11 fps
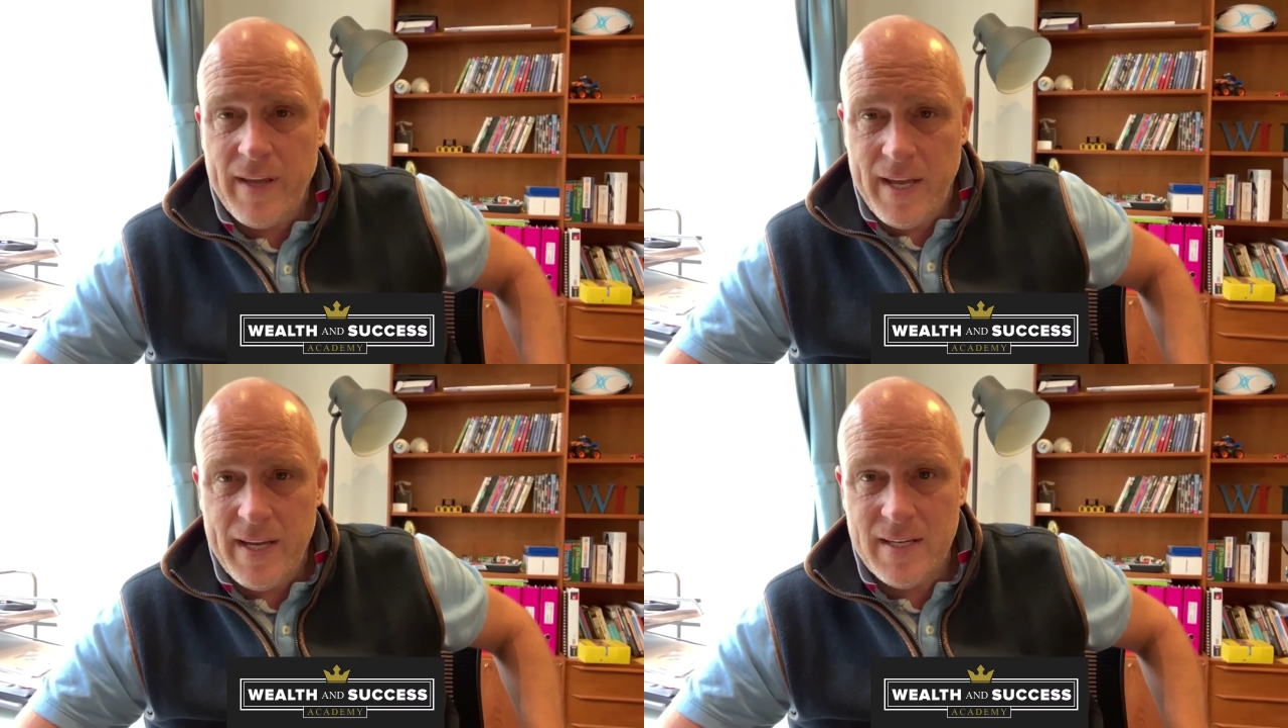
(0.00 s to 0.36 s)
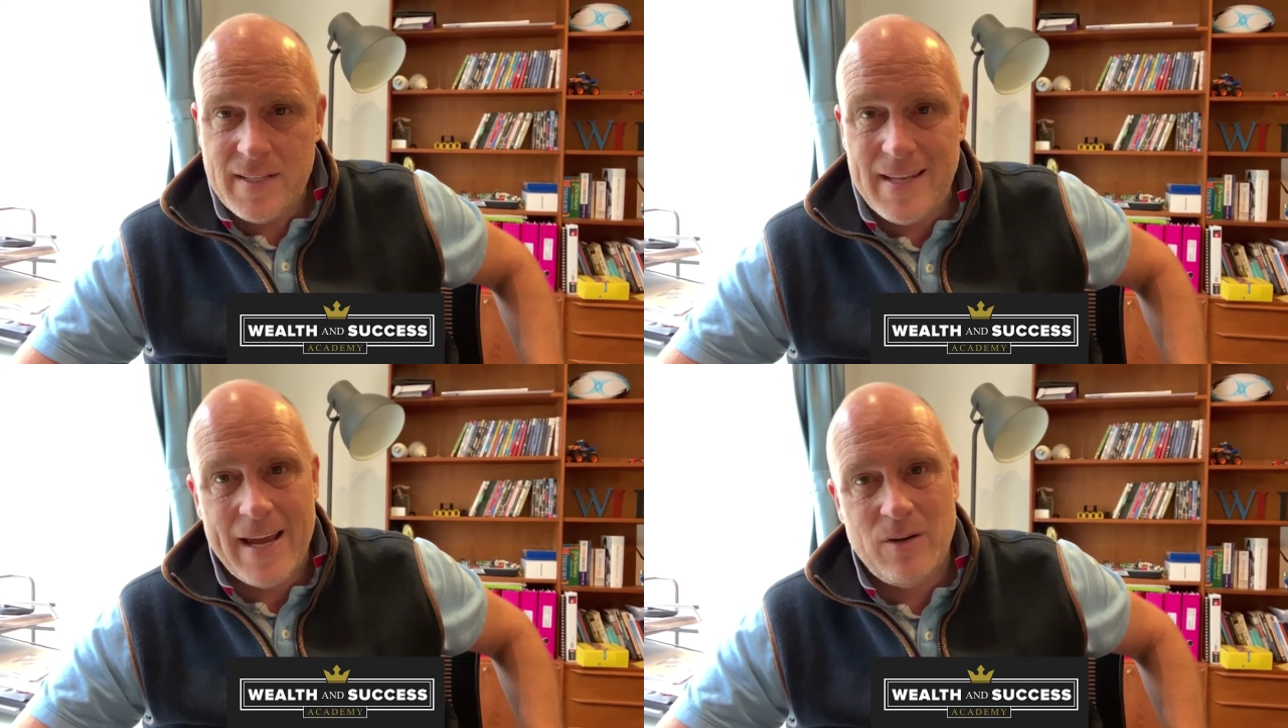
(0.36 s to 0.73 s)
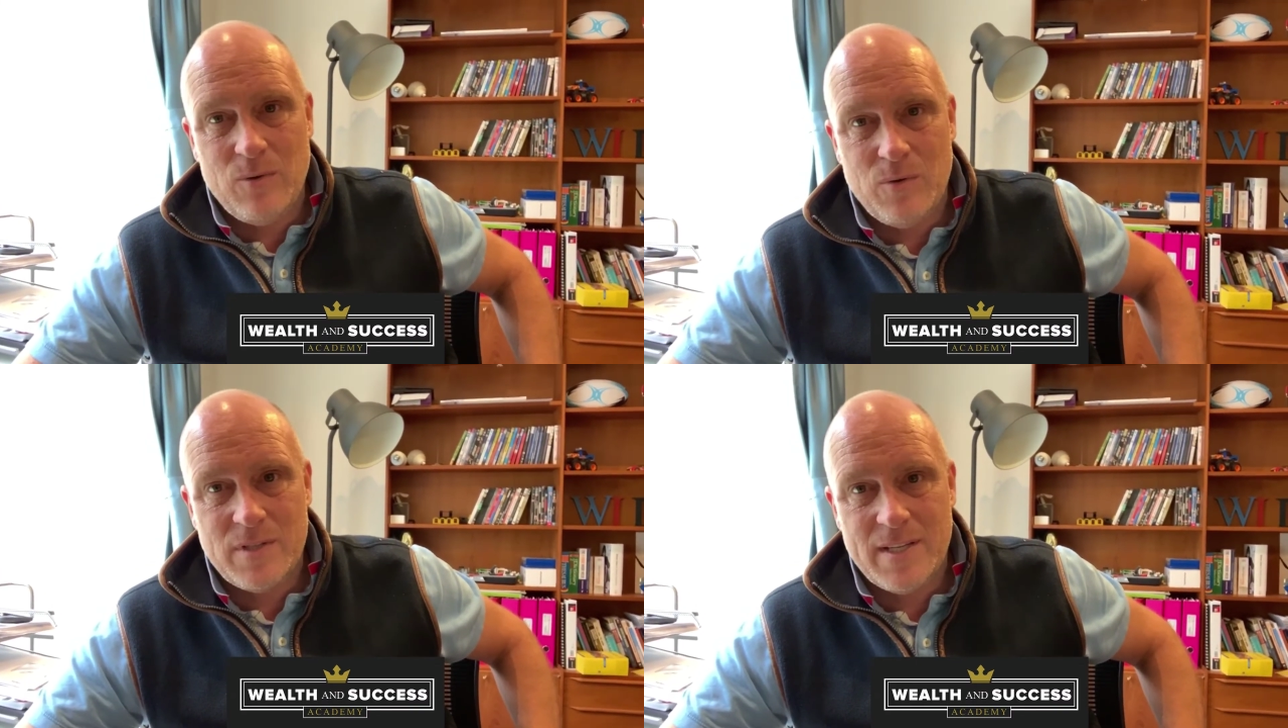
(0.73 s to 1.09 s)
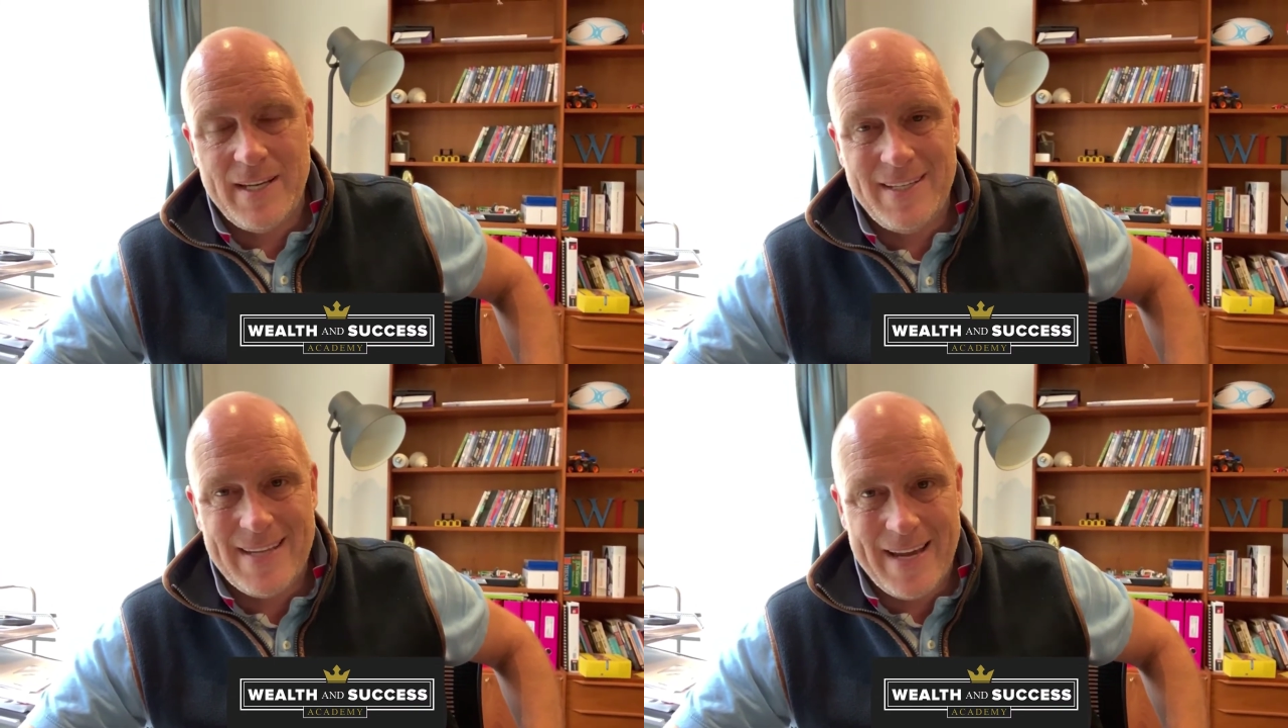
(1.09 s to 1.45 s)
his landlords,
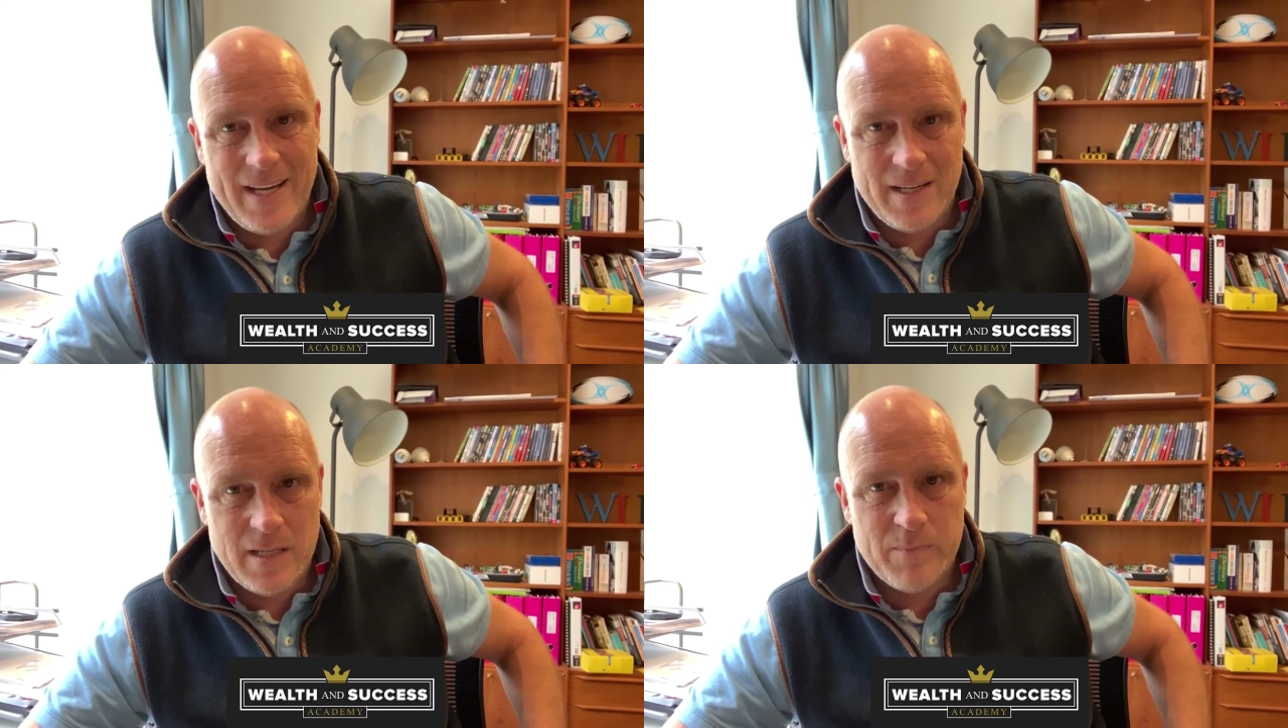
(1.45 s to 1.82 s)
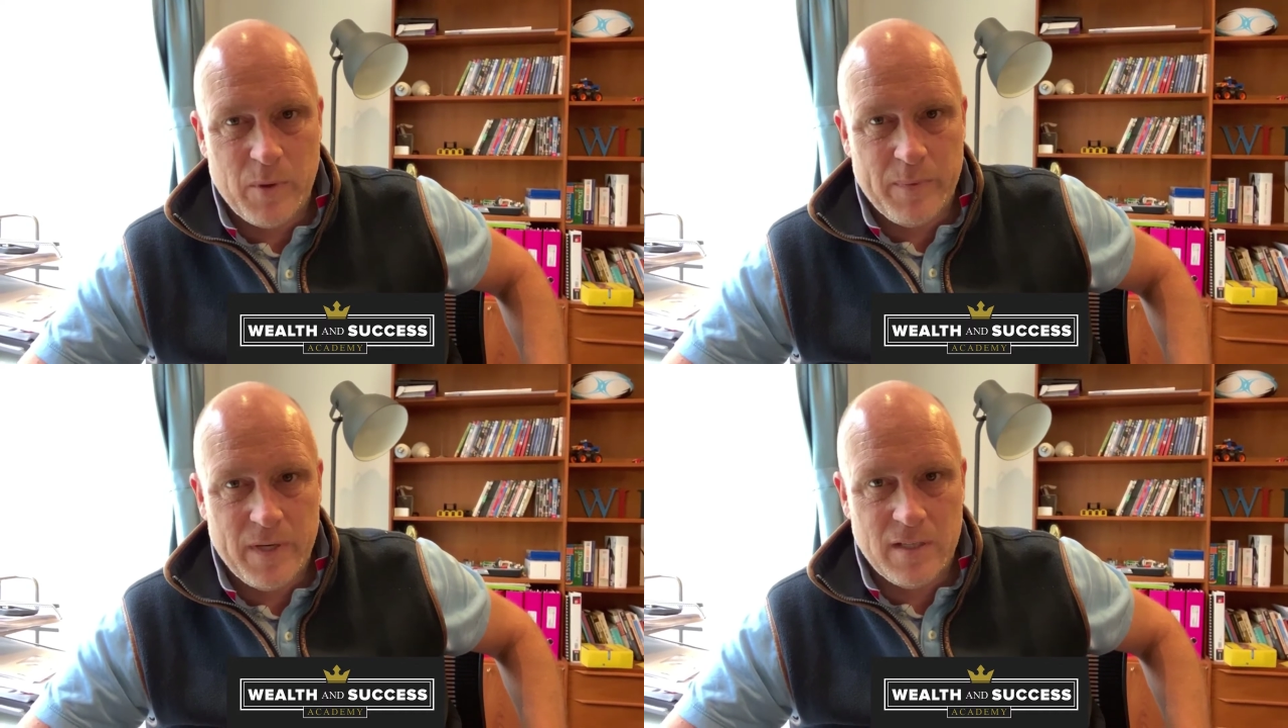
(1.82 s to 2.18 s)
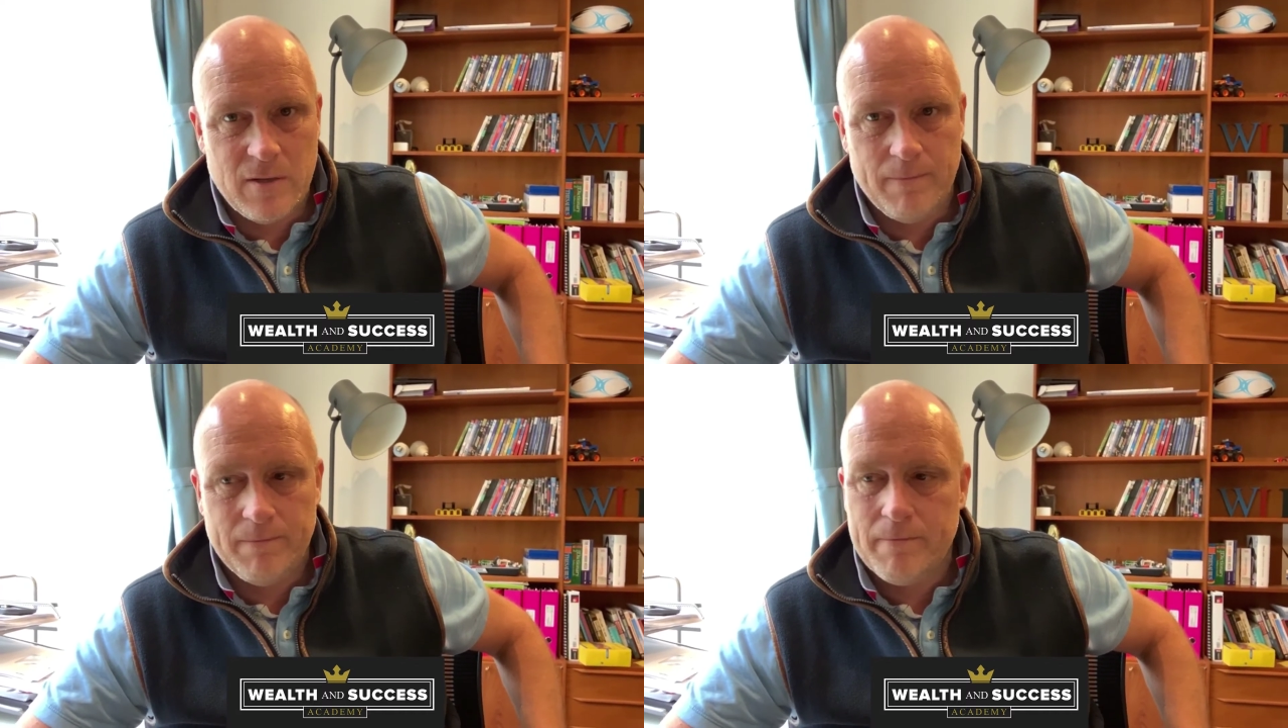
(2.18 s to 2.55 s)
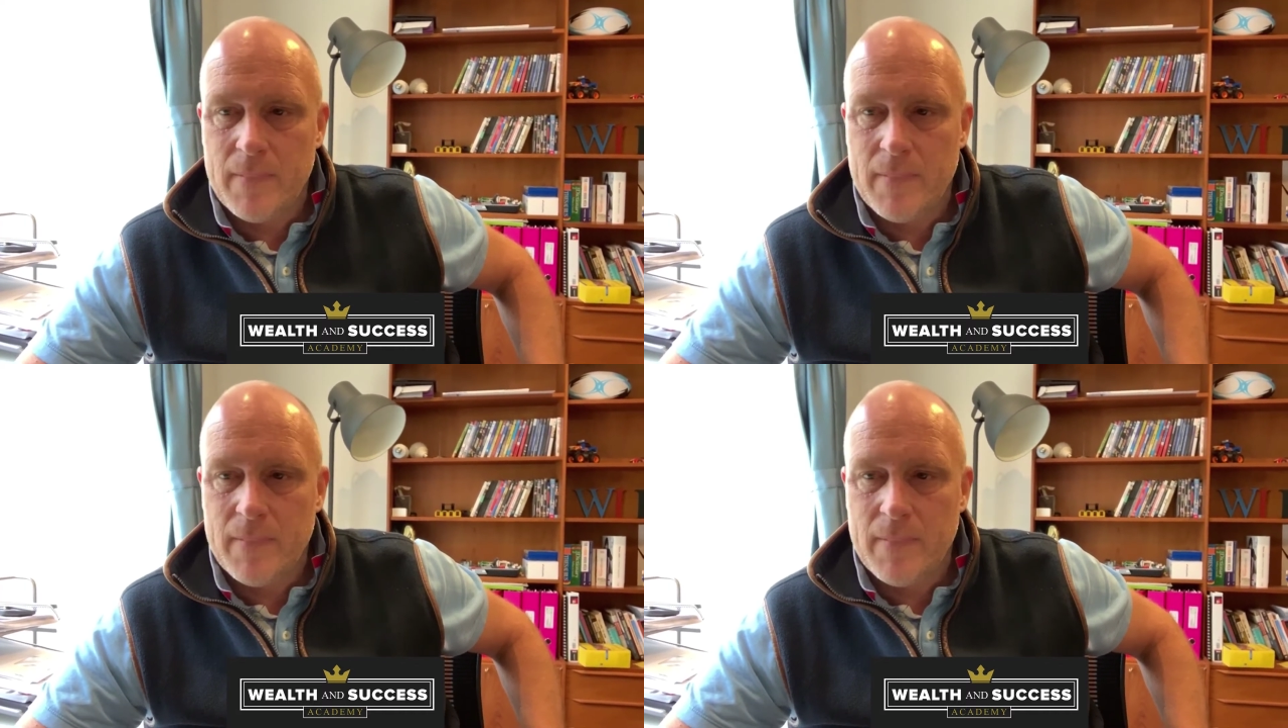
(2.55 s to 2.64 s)
and he's taken these properties on.